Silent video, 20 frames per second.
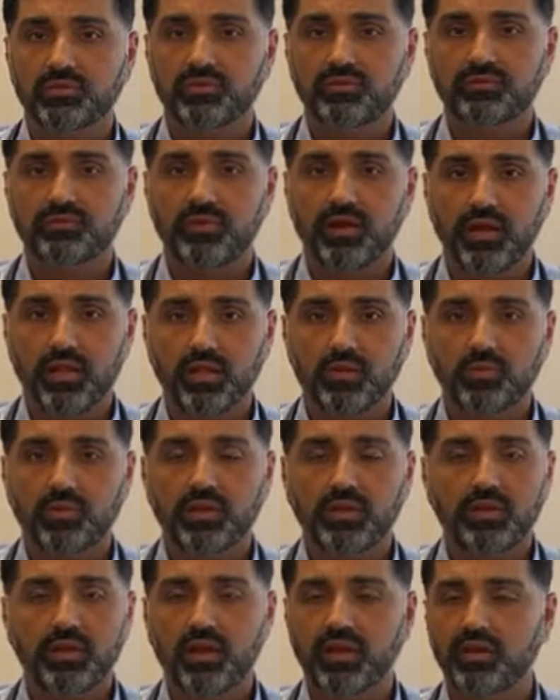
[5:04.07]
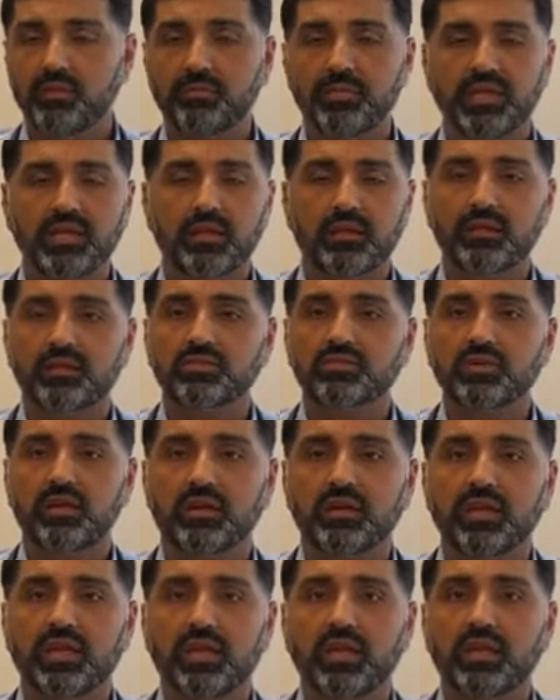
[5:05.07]
to follow and not immediately
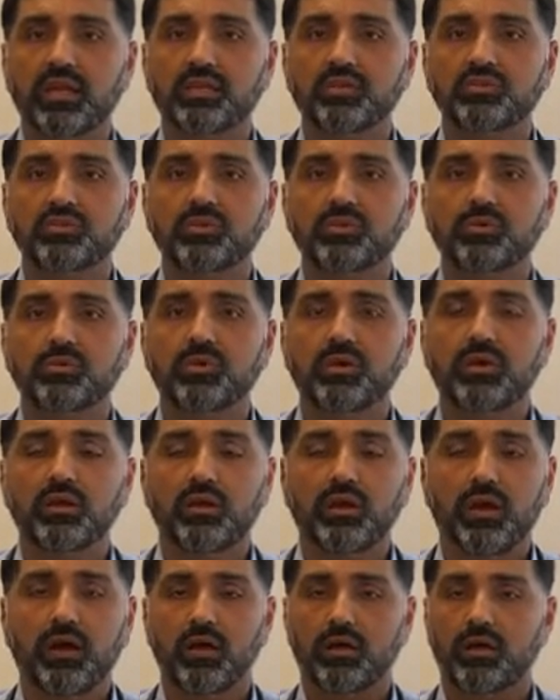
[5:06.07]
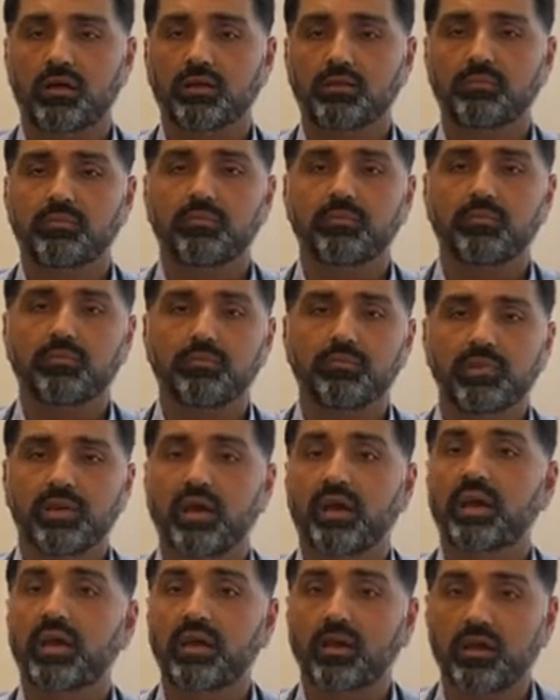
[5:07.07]
start getting into
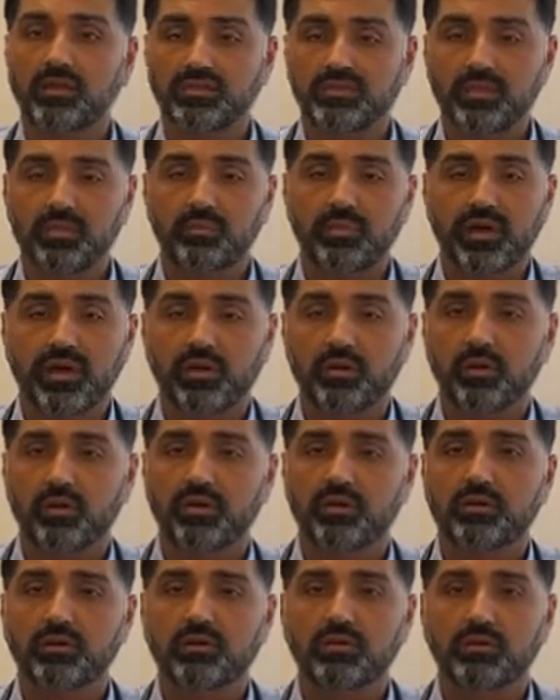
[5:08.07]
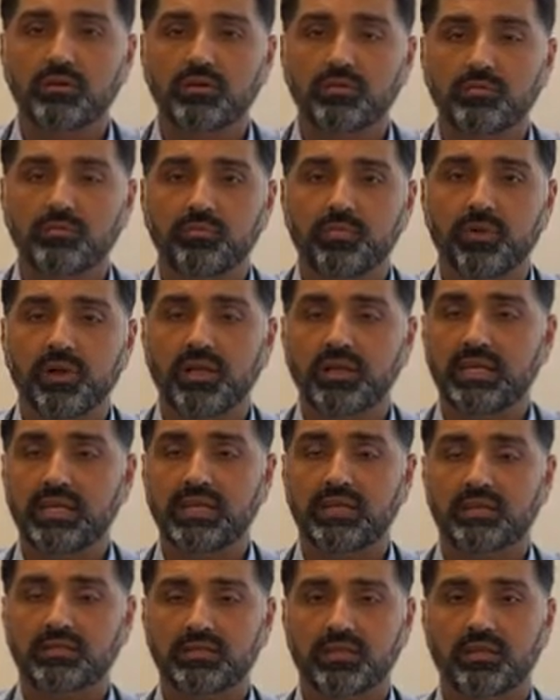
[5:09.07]
cutting on somebody or putting
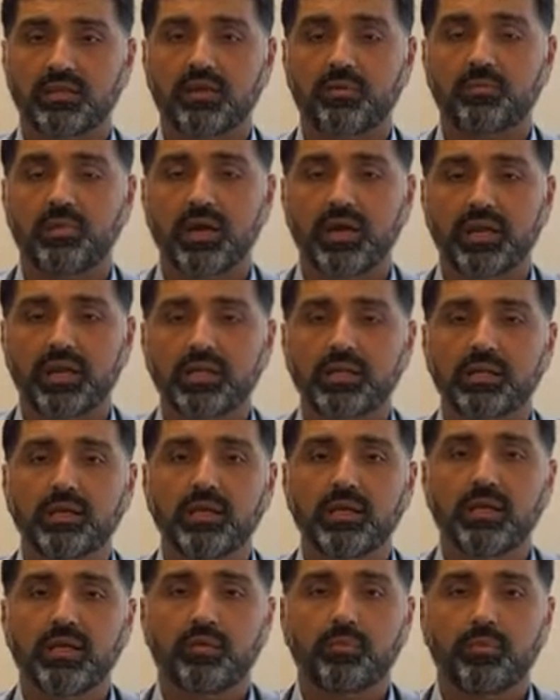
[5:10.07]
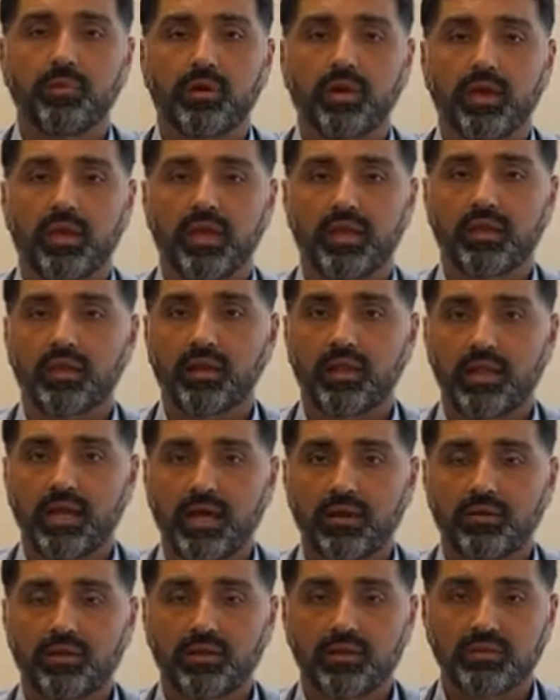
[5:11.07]
needles in their body, and
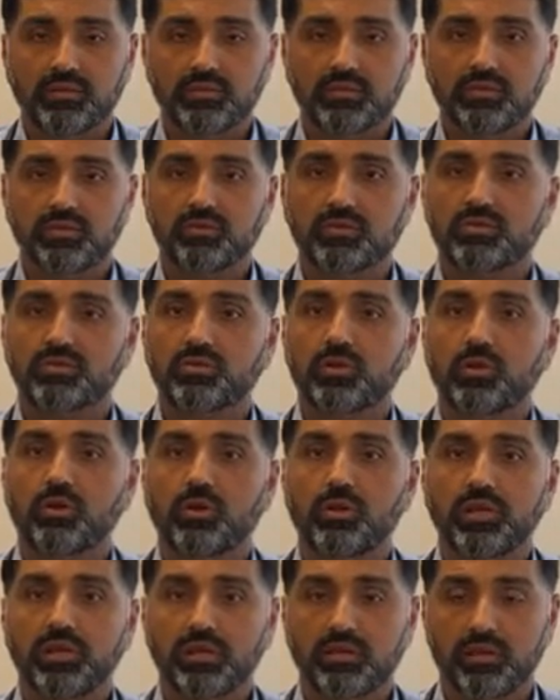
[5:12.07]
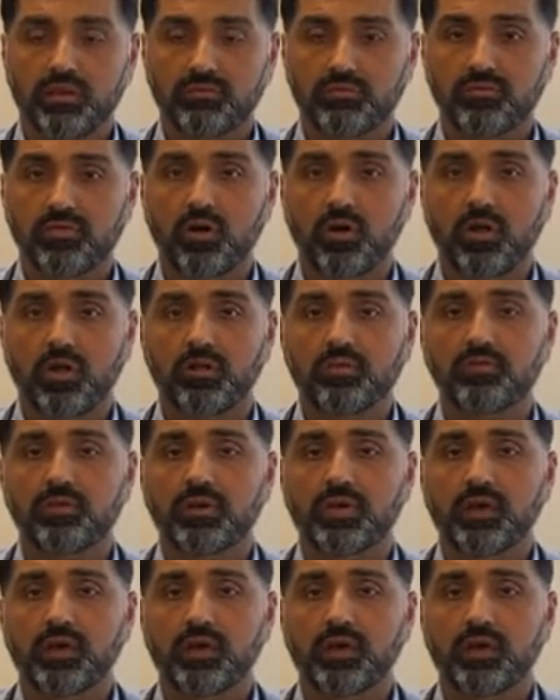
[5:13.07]
allow that to slowly evolve.